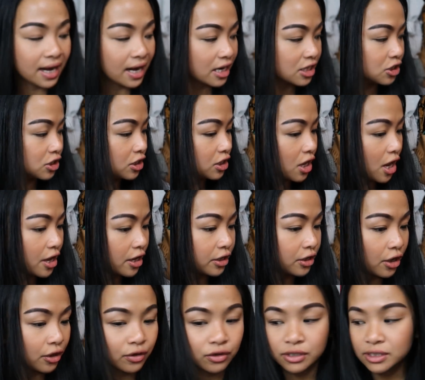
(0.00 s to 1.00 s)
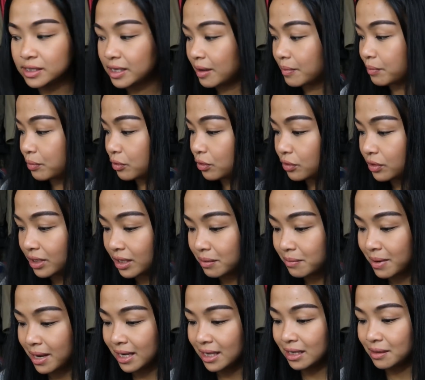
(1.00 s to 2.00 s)
and I actually got another sample
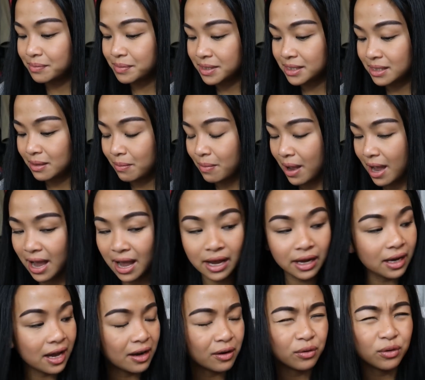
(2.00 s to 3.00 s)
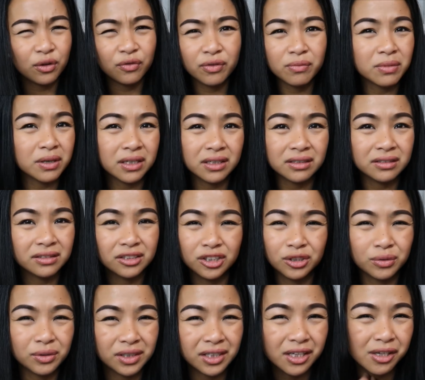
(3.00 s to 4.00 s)
in my Ipsy bag. I don't know if I'm gonna
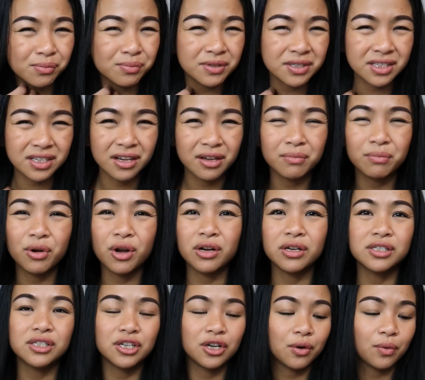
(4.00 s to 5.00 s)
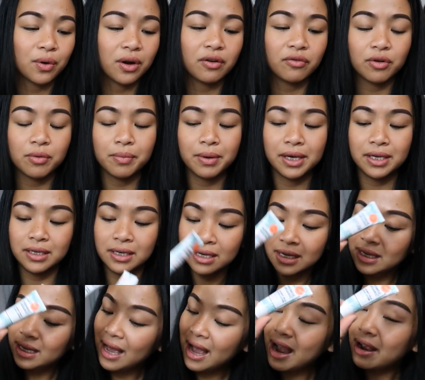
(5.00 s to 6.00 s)
do an Ipsy unboxing or whatever, but
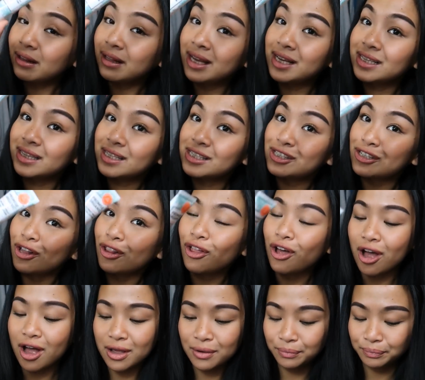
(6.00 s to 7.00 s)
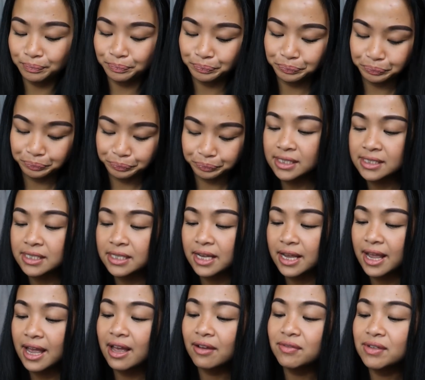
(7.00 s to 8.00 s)
I like this a lot. Next thing
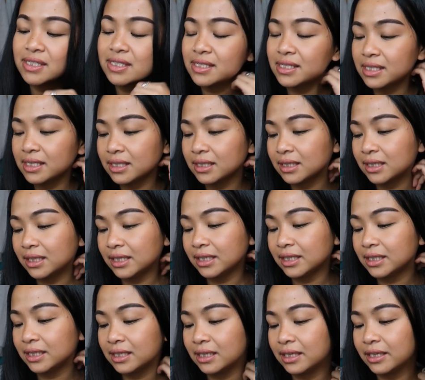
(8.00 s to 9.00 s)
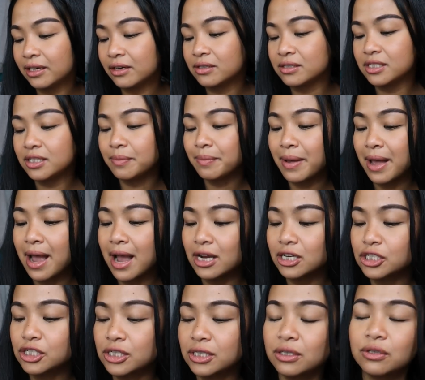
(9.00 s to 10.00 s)
I have is the Clean and Clear Deep
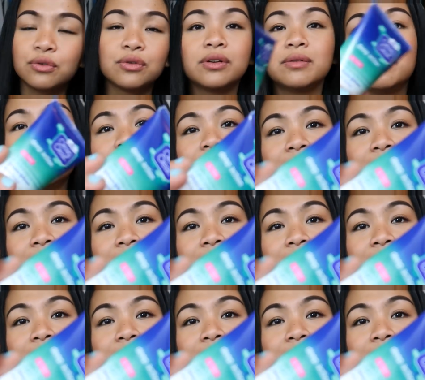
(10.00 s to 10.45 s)
Action Cream